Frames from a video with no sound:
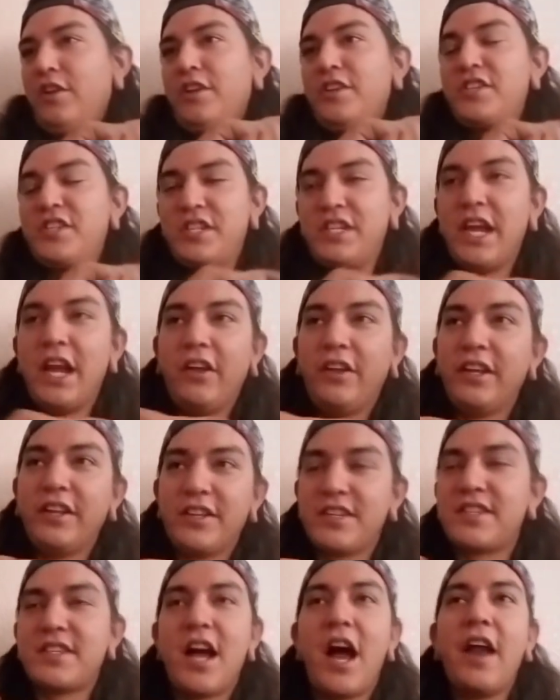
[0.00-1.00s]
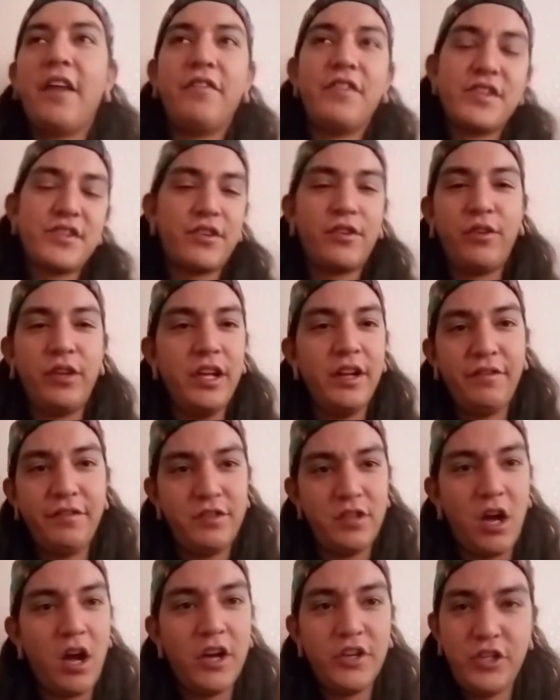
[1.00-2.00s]
scaling the side of this cliff,
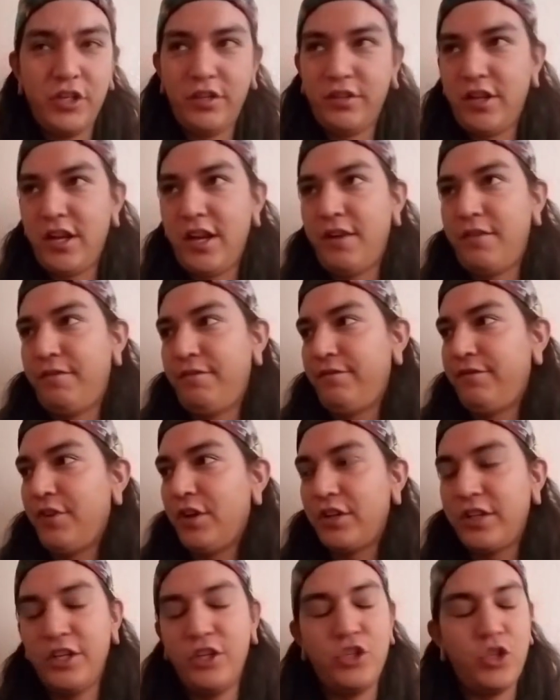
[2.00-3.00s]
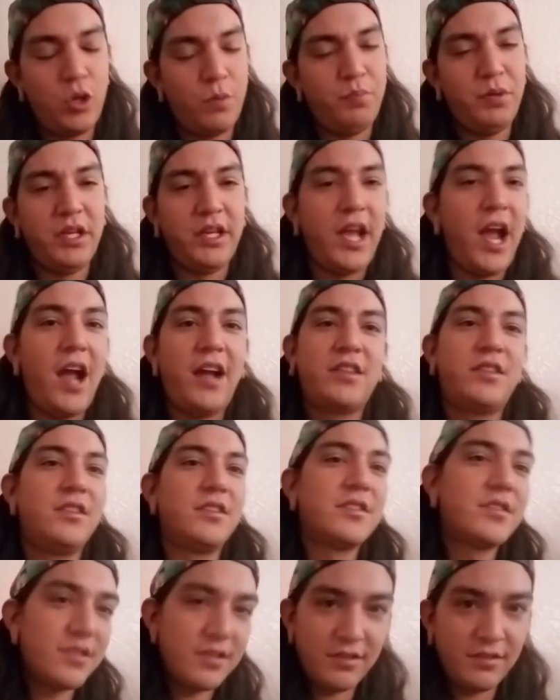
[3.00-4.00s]
dodging like fucking jumping
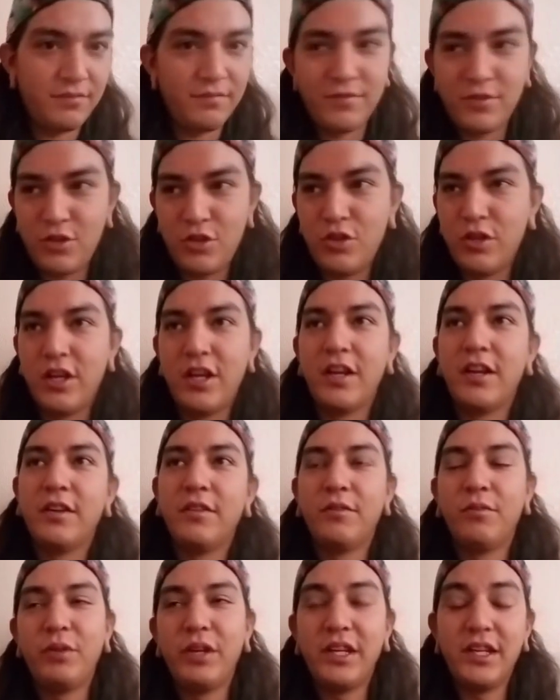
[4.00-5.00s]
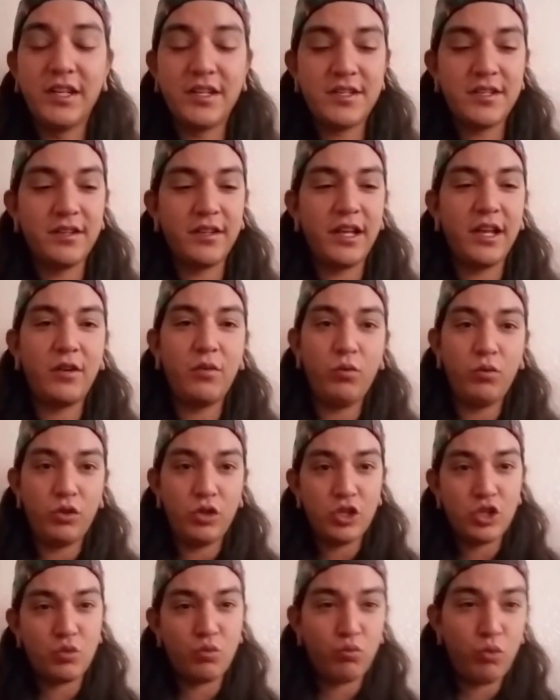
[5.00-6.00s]
cactus and shit. And we get to like
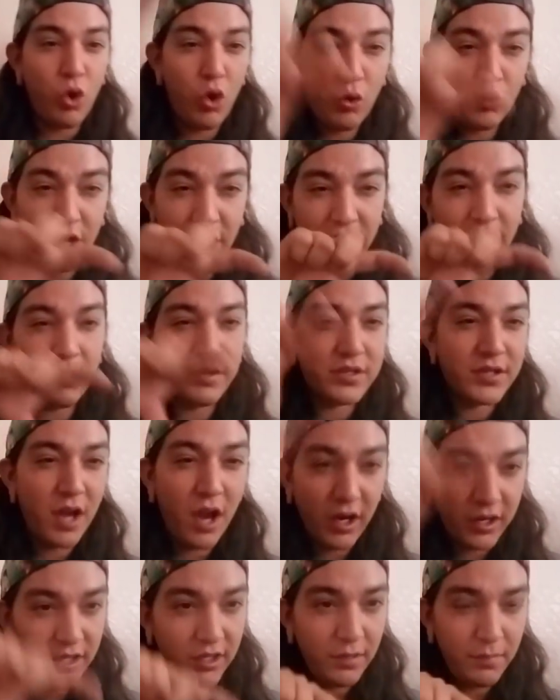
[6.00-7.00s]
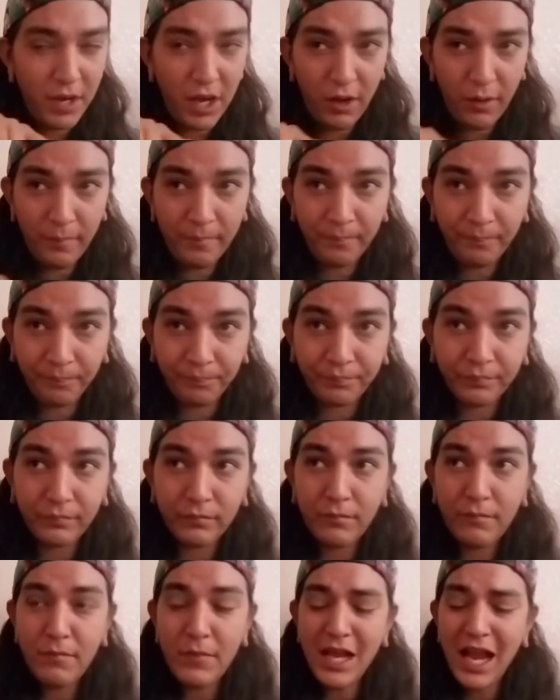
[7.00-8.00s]
this road that they were talking about.
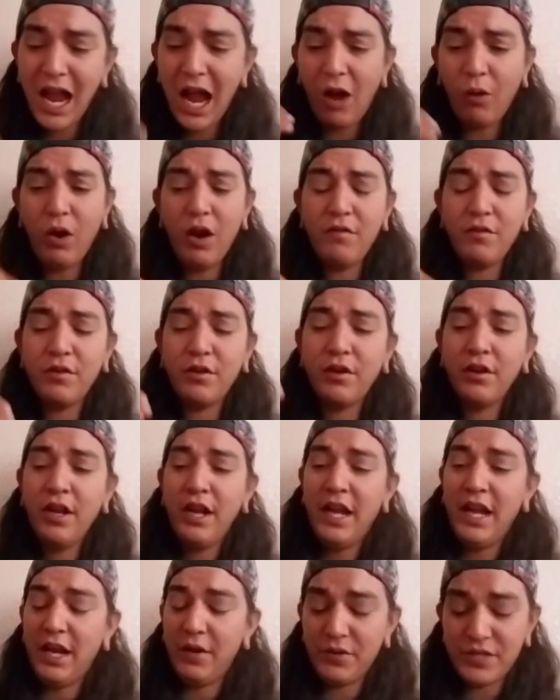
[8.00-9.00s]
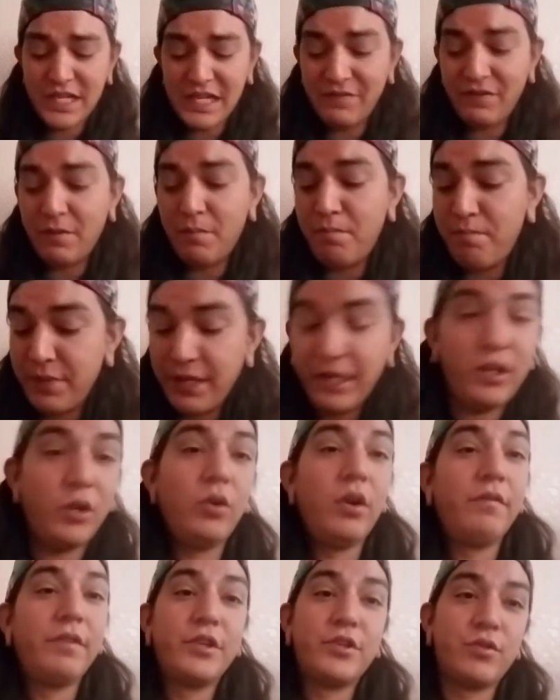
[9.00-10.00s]
However, it was even
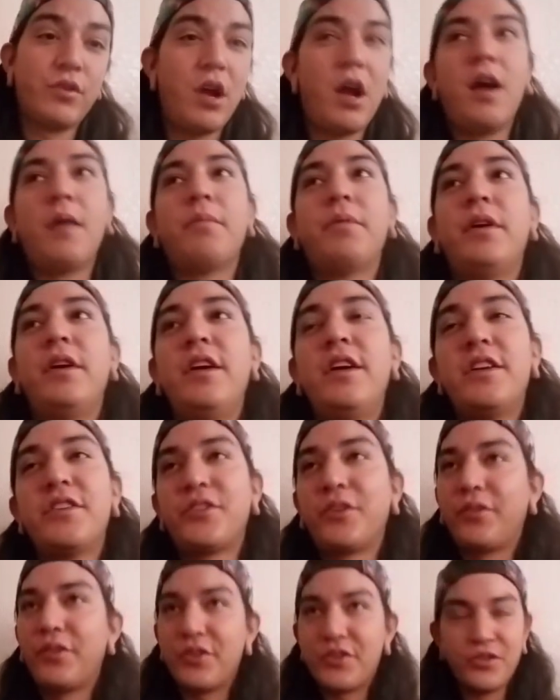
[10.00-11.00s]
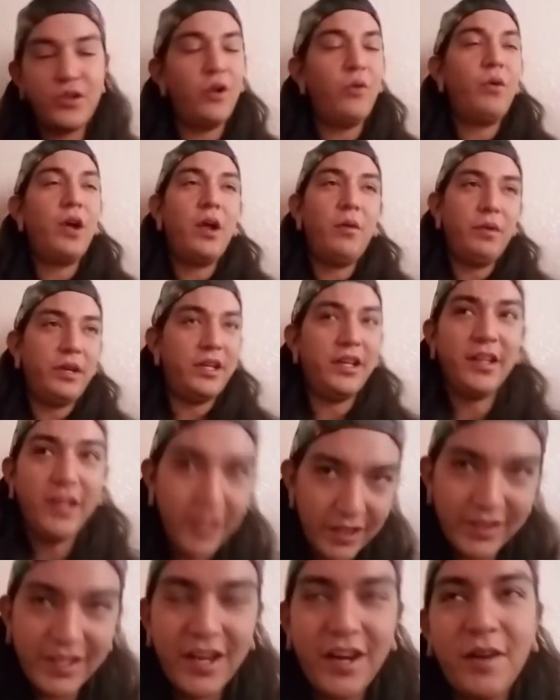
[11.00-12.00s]
bigger of a drop. So there's no way we can
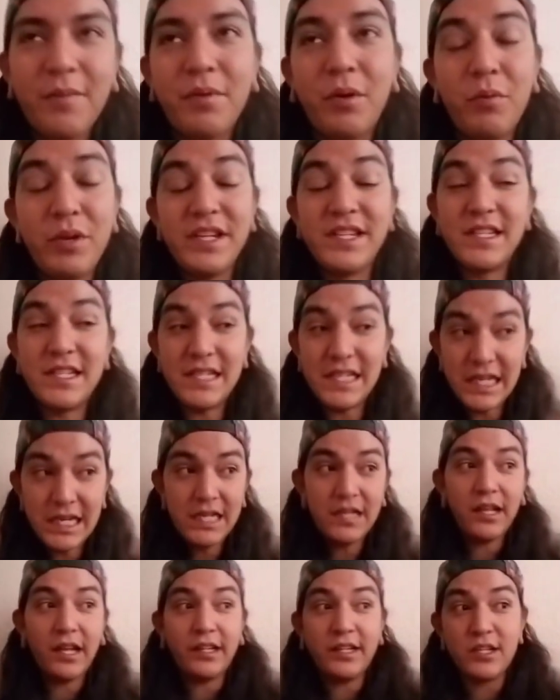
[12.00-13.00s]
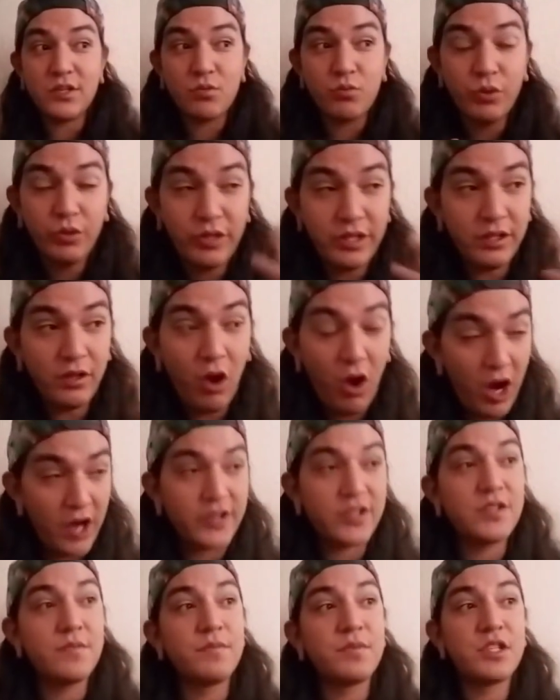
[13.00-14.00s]
get there. But we see like this really
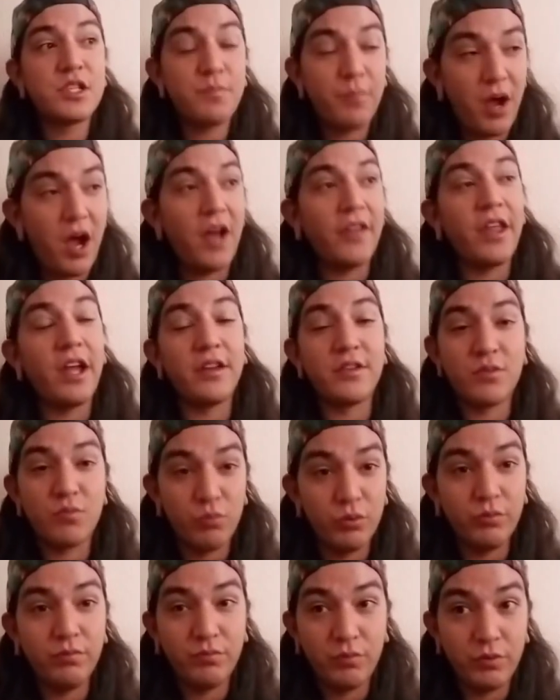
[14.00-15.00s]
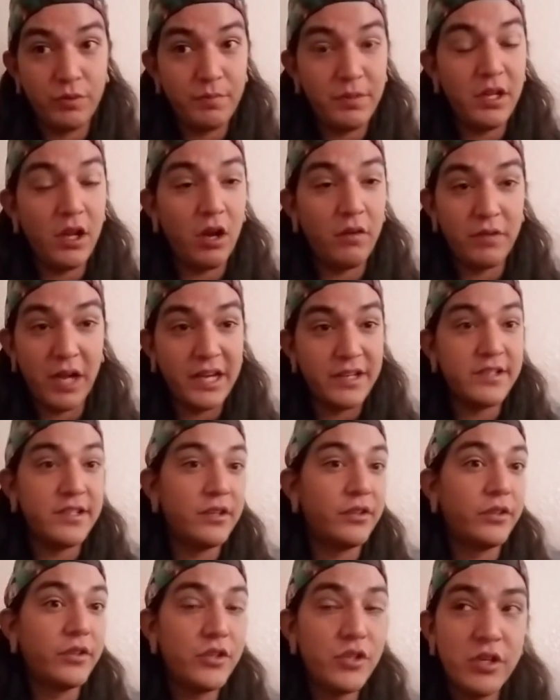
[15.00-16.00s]
awesome spot that would be
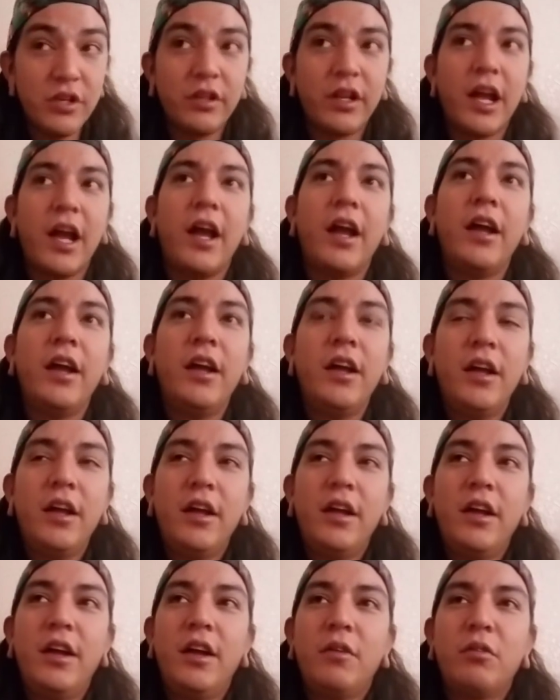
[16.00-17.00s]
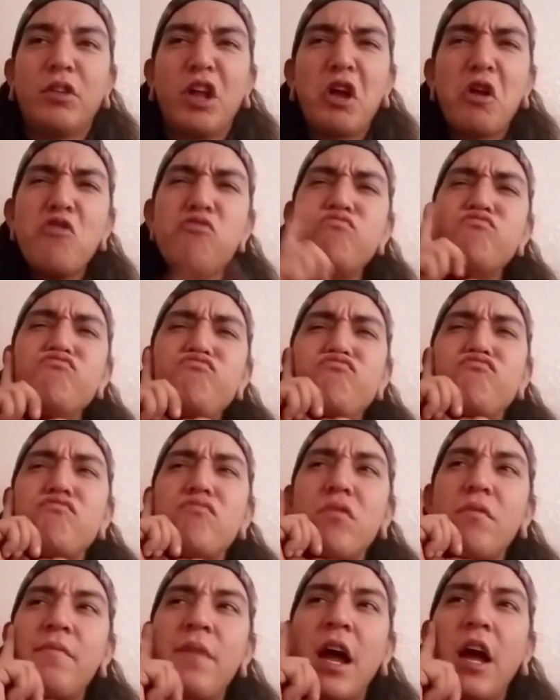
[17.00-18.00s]
ideal to chill at. Like, hmm,
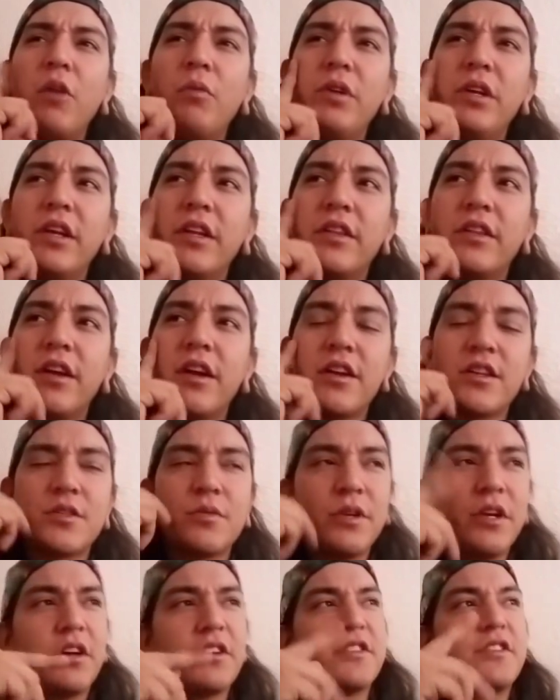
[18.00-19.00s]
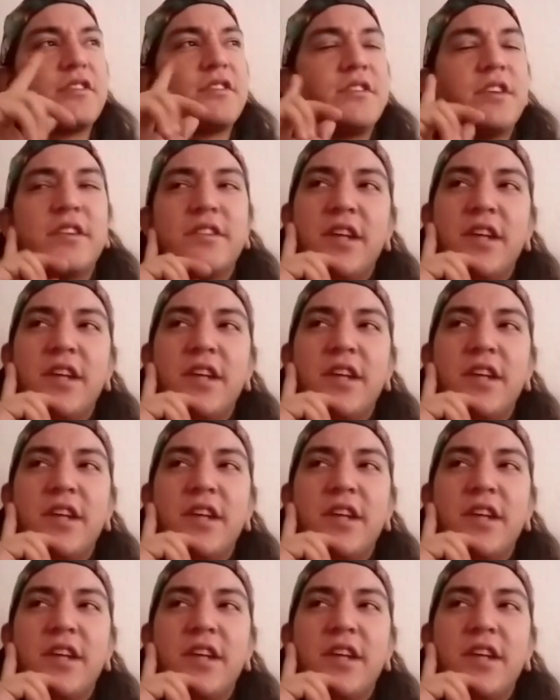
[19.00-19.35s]
how do we get there? So we all just sit